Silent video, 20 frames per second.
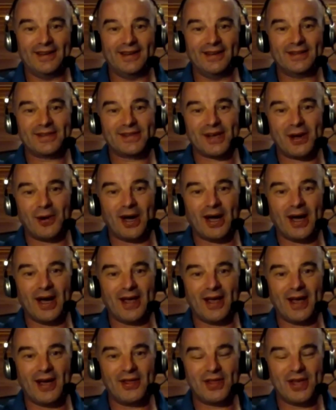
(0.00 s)
So
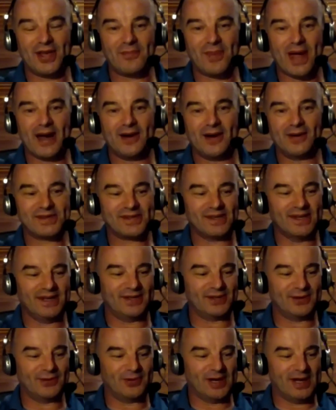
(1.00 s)
I think parents need
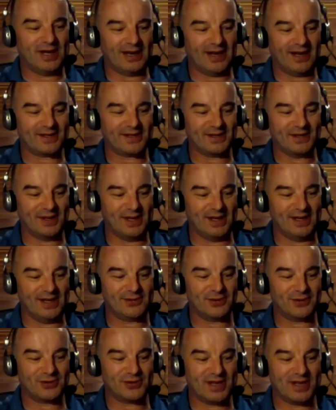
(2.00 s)
to realize and need to
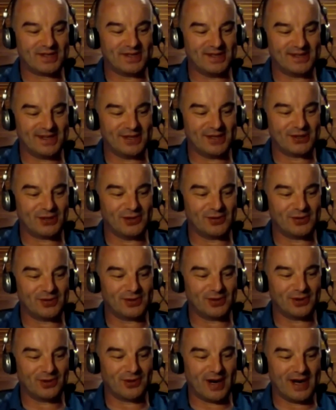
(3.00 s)
address these issues on
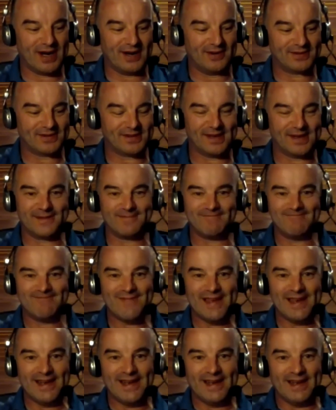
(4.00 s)
the grounds that
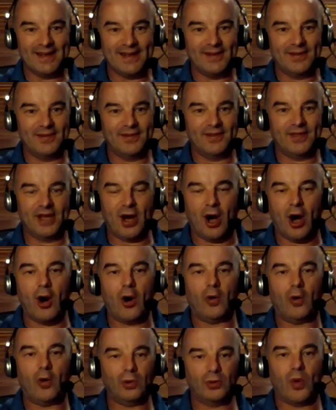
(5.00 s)
the
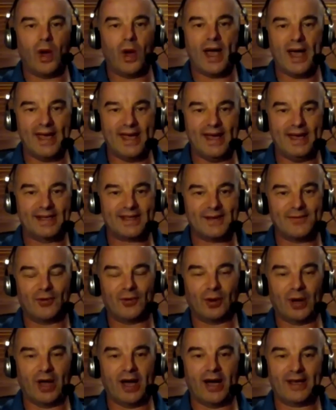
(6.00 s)
old ways, if you
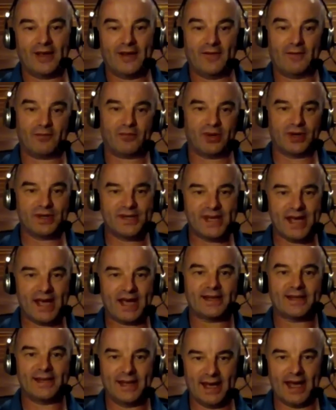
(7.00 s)
like, of
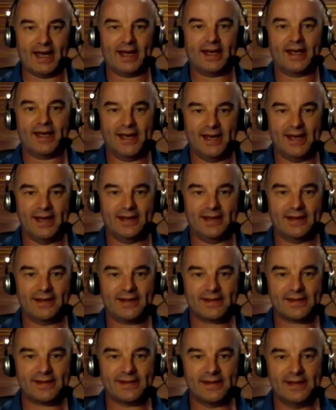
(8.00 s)
protecting our
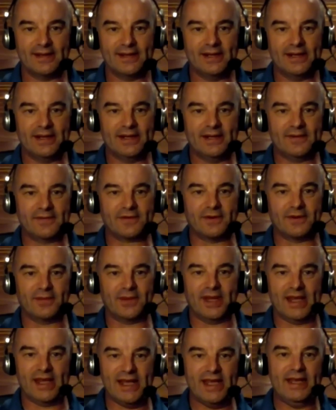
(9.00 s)
kids from
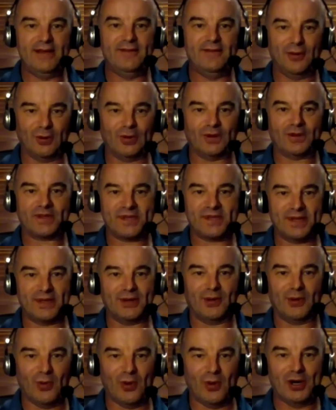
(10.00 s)
the evils in the
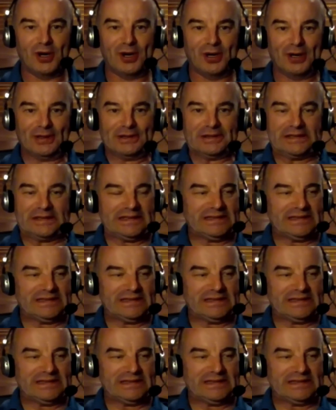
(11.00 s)
world,